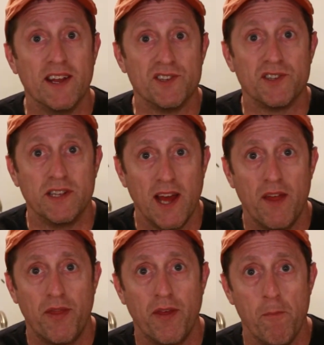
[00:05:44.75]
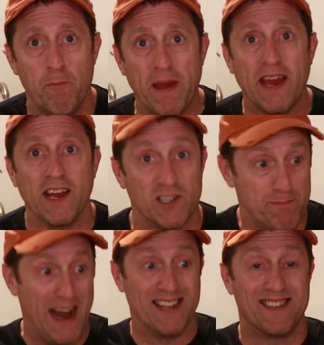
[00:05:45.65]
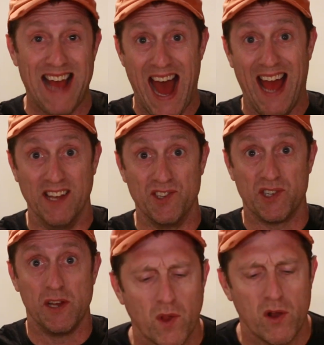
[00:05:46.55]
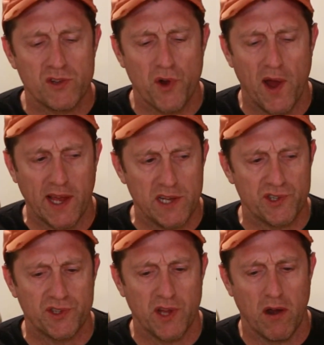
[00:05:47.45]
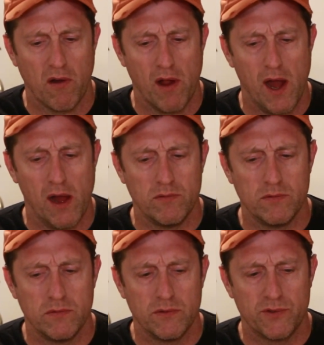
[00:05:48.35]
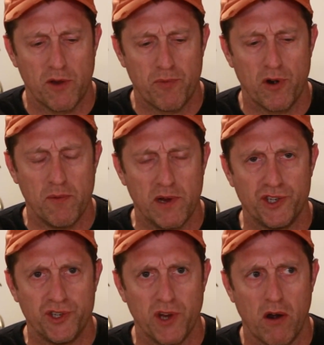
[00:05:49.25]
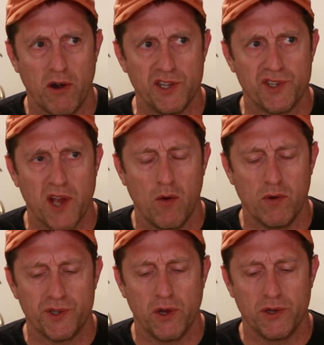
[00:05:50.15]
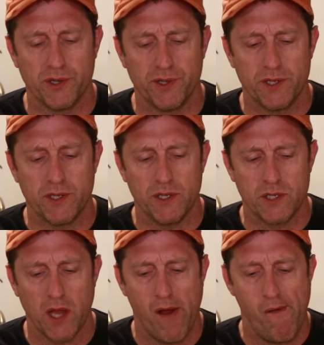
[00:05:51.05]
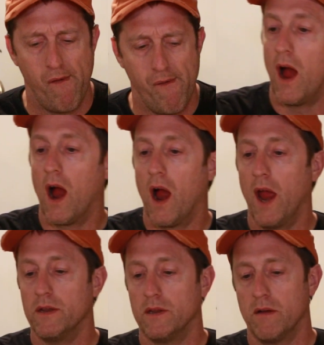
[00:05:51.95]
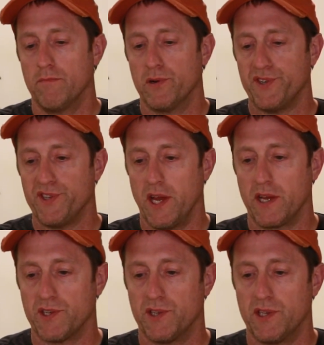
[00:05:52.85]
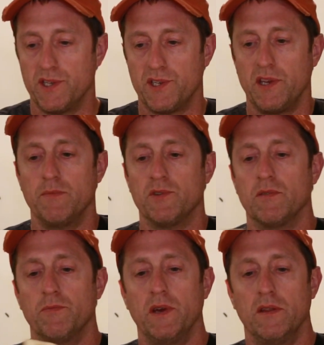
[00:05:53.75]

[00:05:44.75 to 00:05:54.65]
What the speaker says: is the 10th biggest by size? So I guess they're pretty much already set with social distancing. All right, number 6. This seems to be